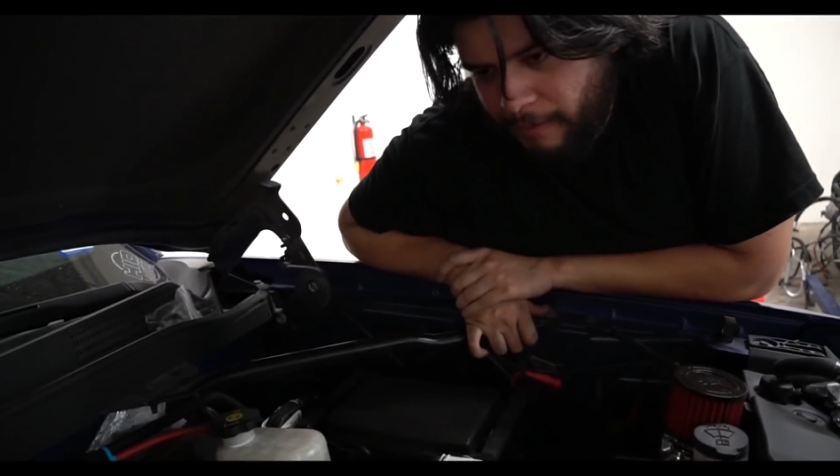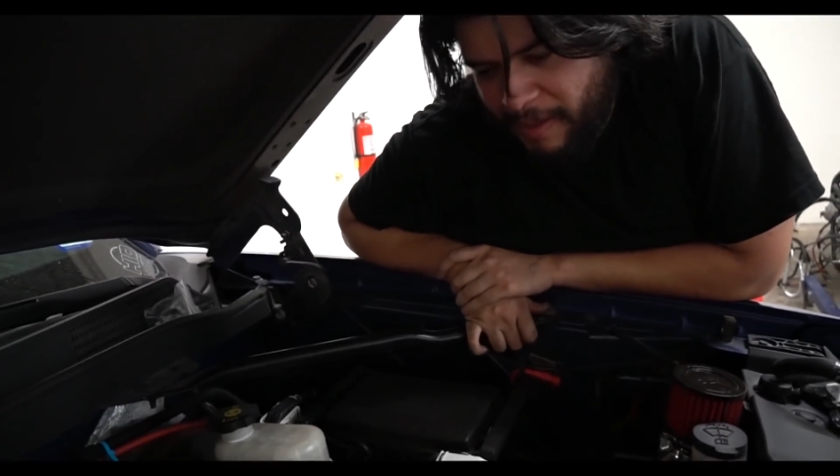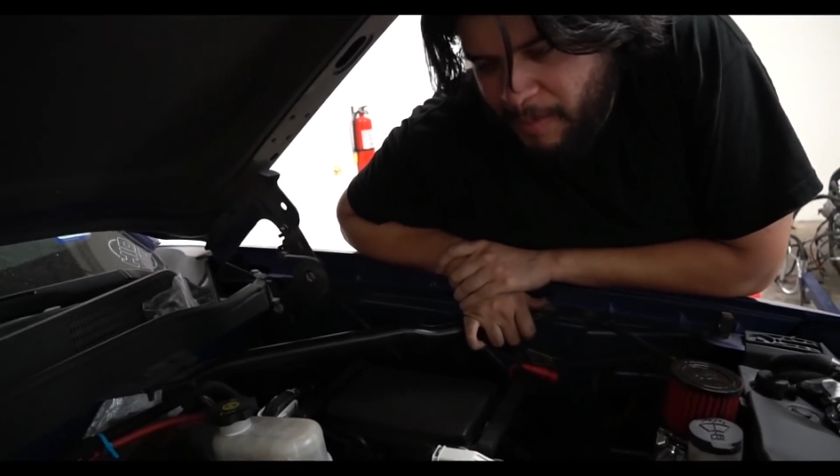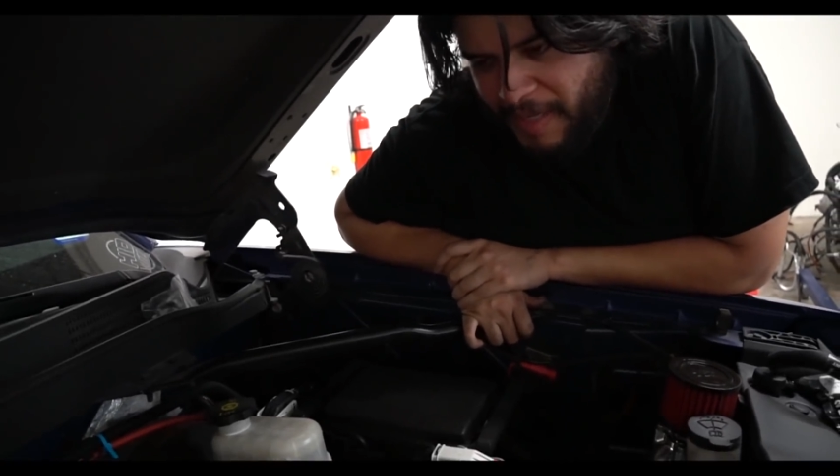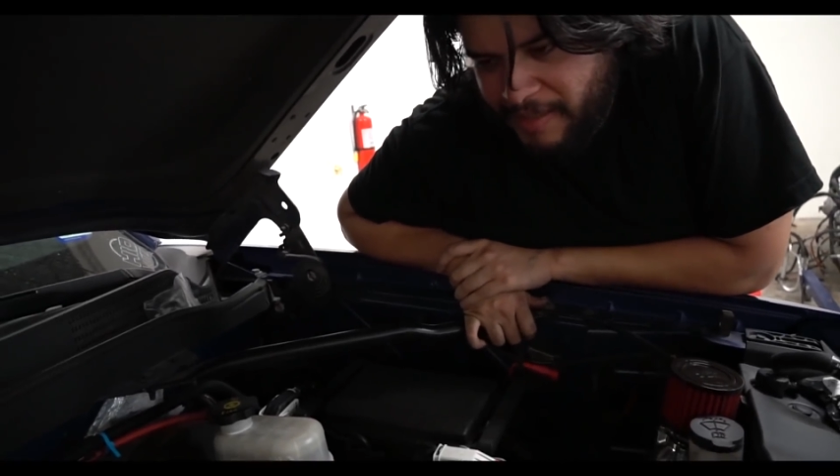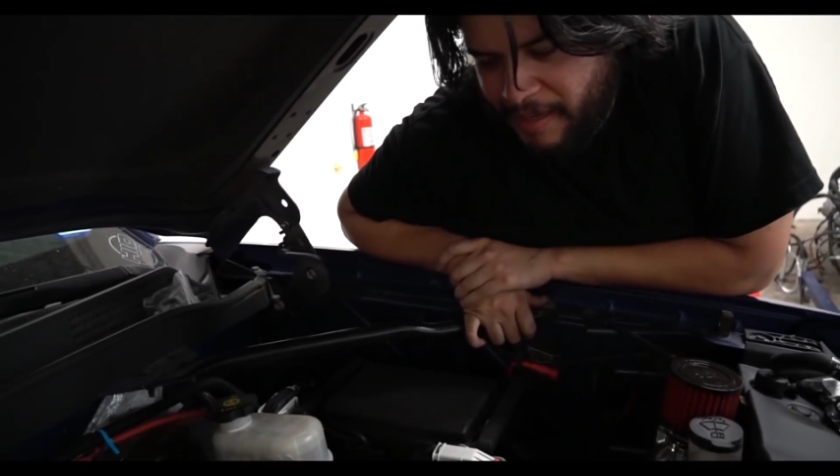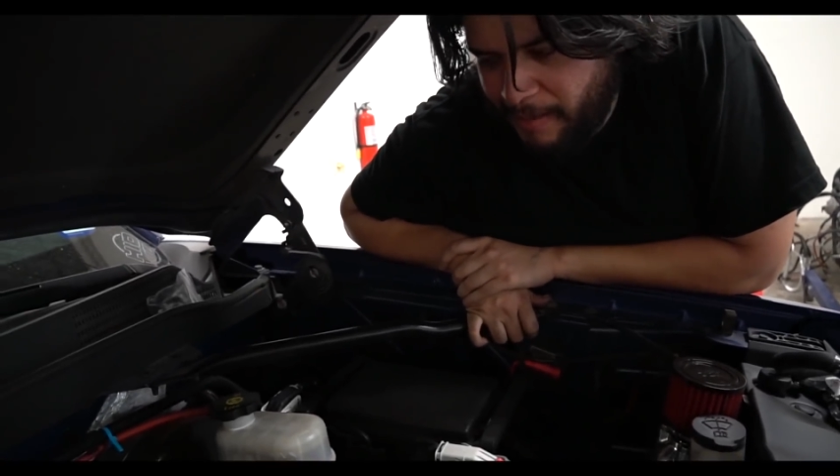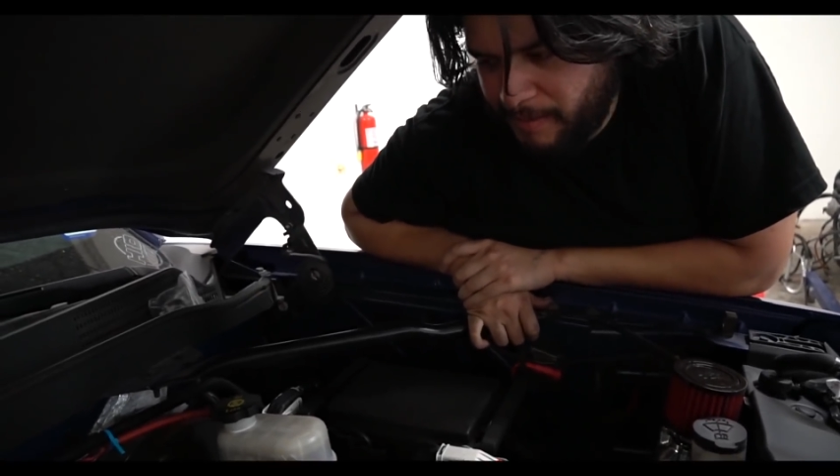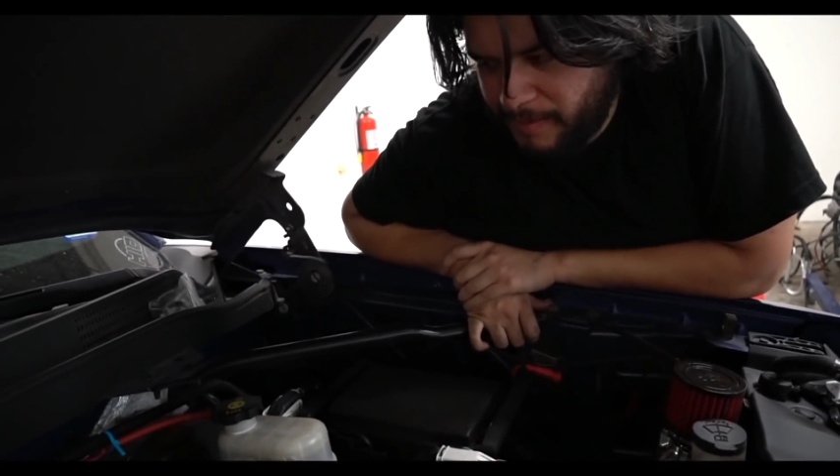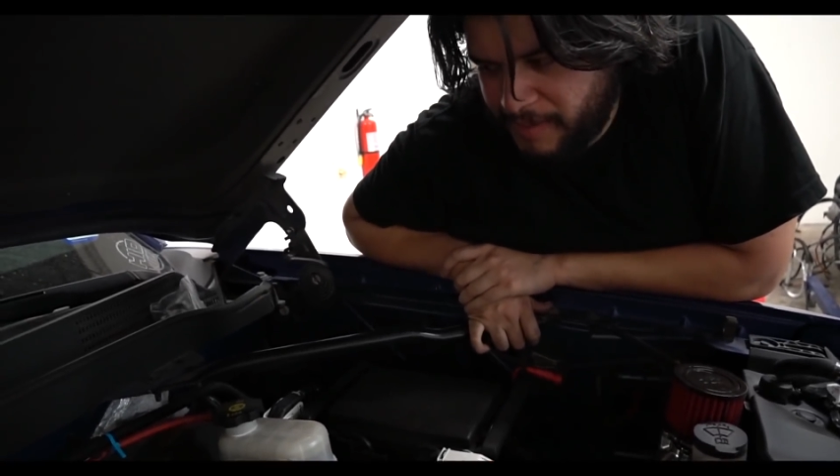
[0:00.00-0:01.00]
in the
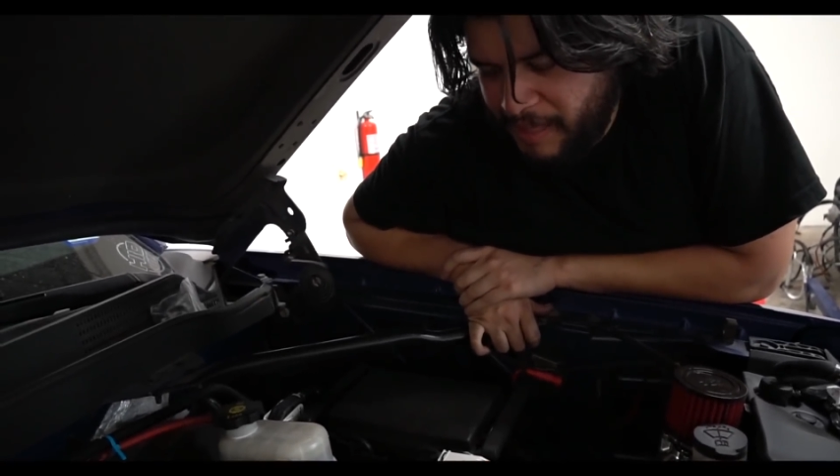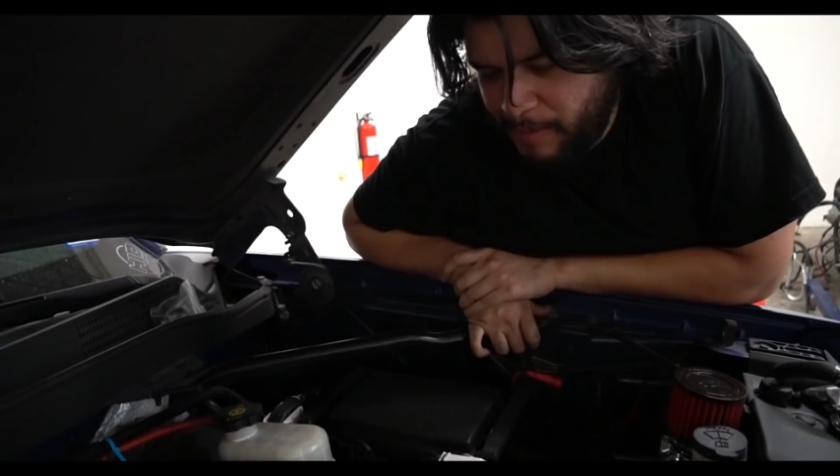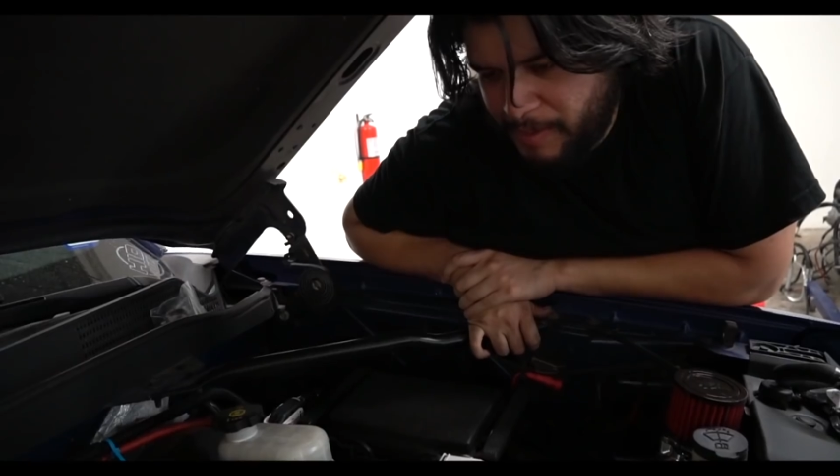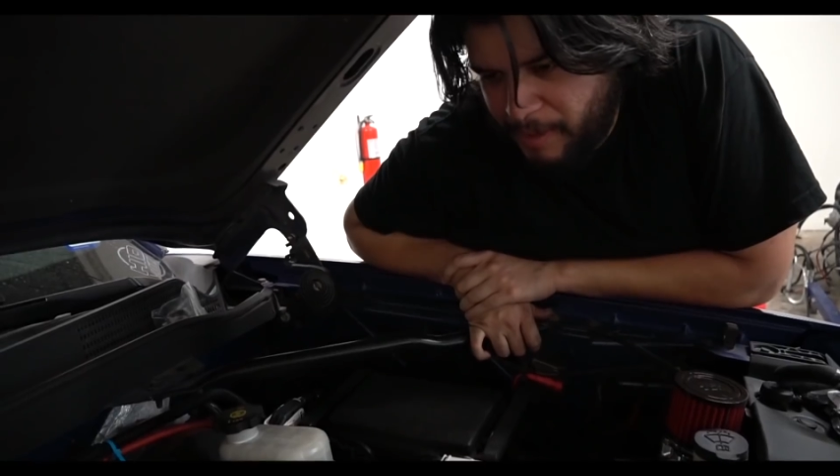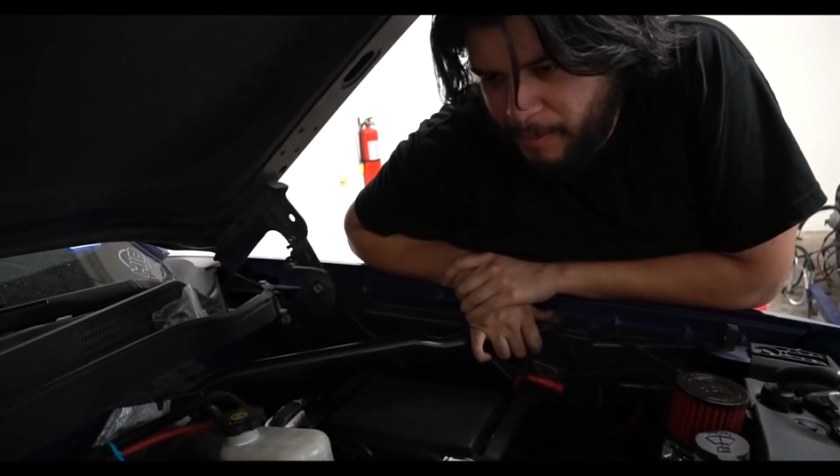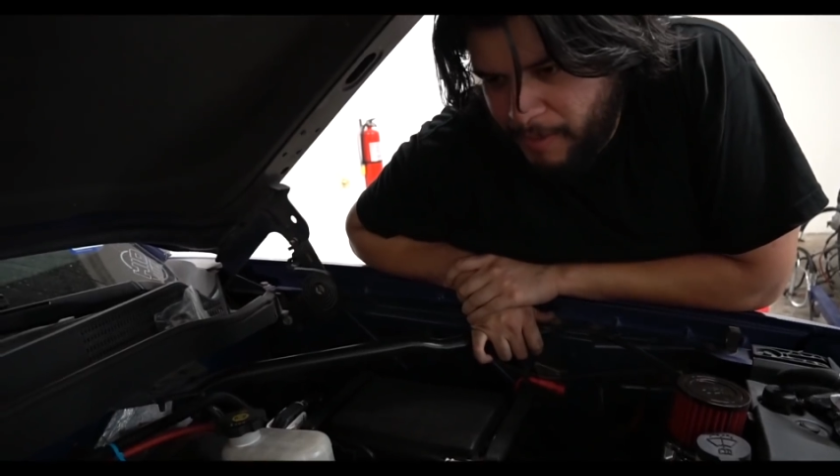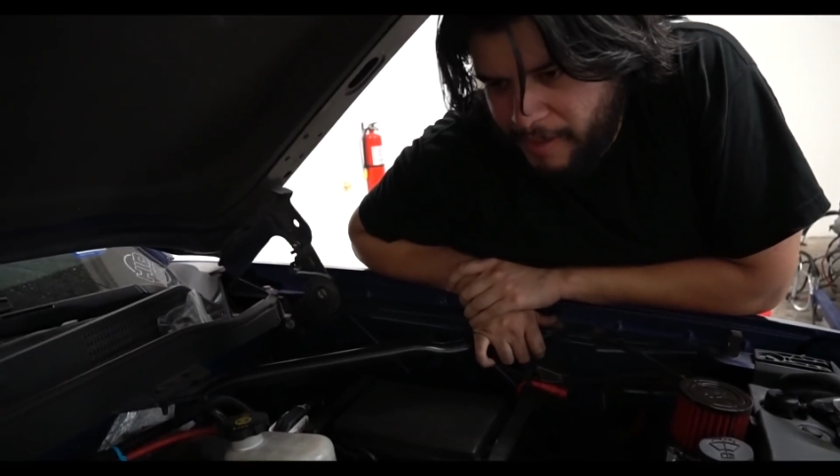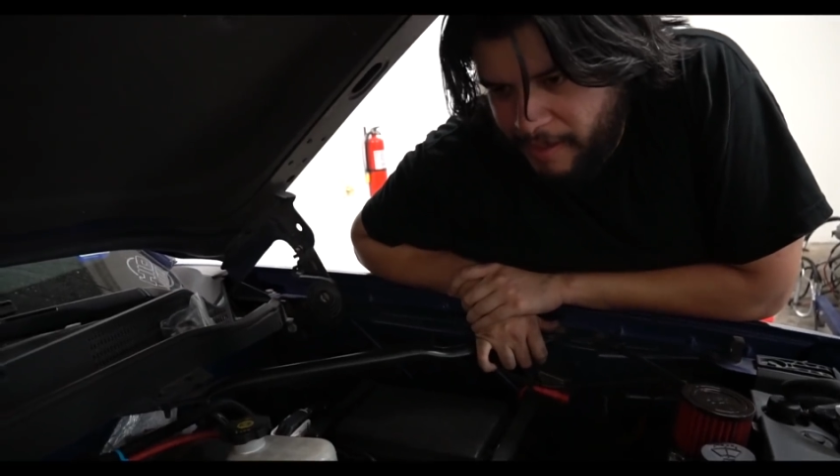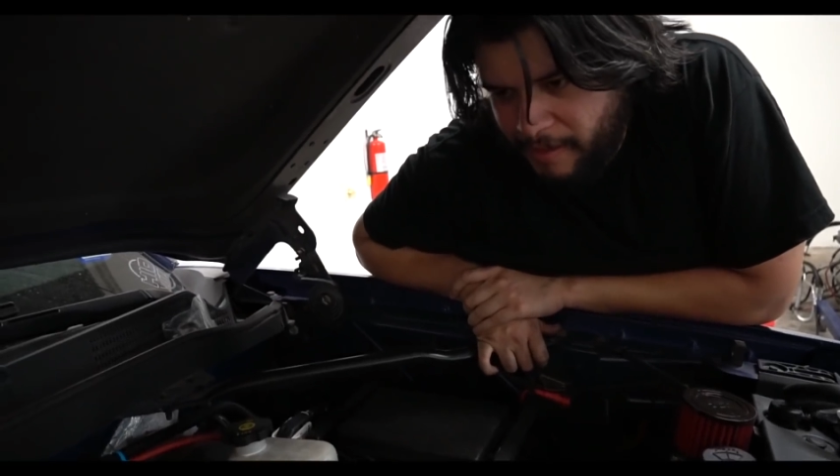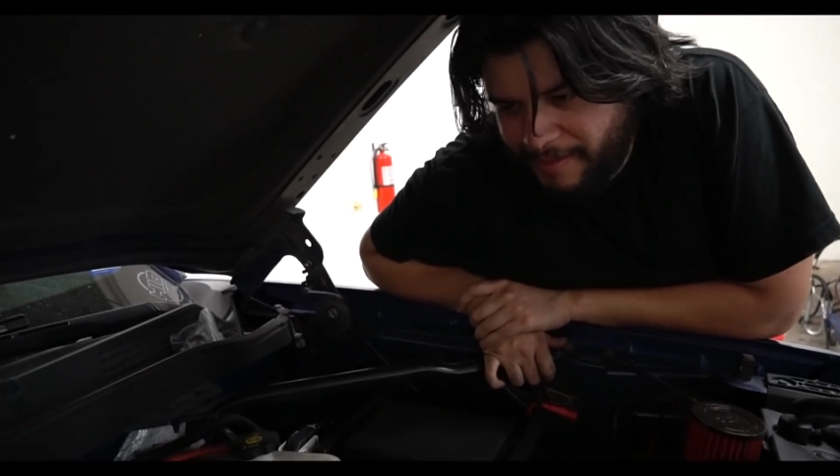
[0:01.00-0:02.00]
meantime, slap a turbo on here.